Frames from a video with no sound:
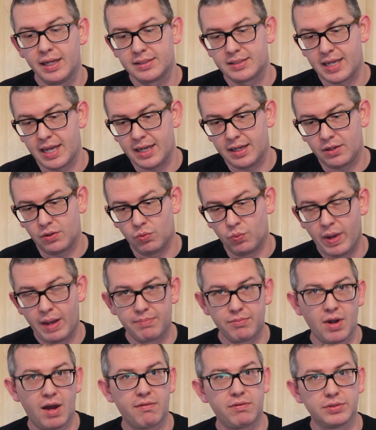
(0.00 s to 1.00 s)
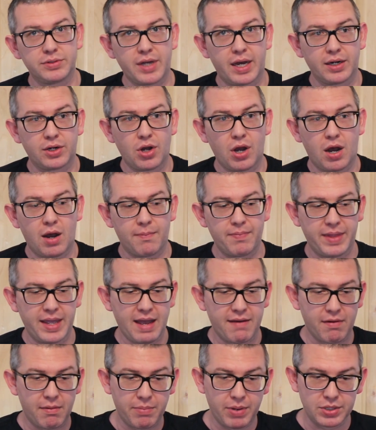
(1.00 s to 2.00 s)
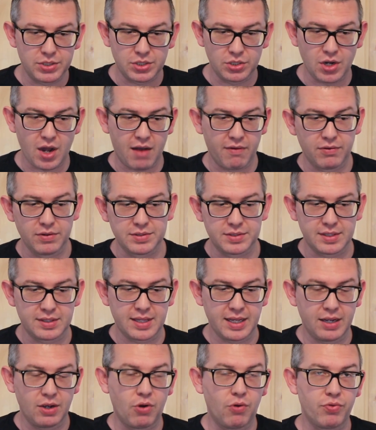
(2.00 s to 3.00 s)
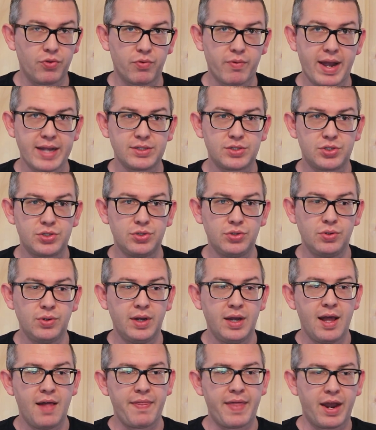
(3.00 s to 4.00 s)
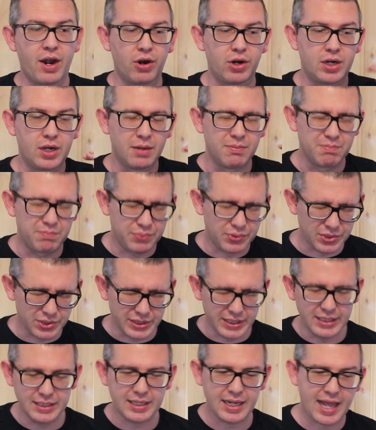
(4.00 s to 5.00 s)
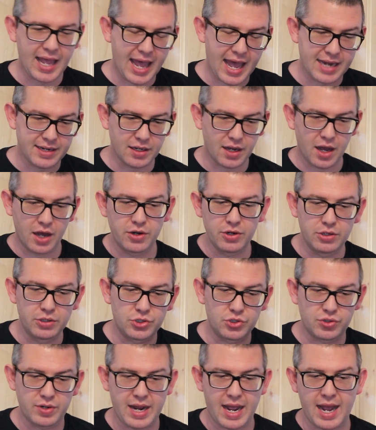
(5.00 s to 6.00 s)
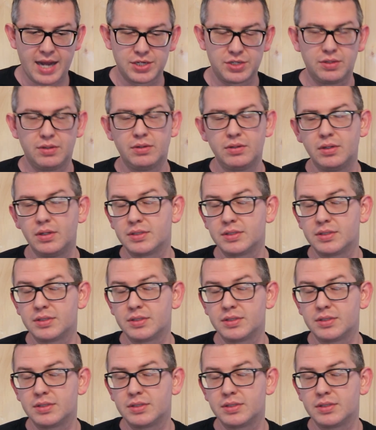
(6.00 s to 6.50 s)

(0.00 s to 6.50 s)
Take webnovel.com. They have a bunch of novels that they own the rights to that are complete and utter trash,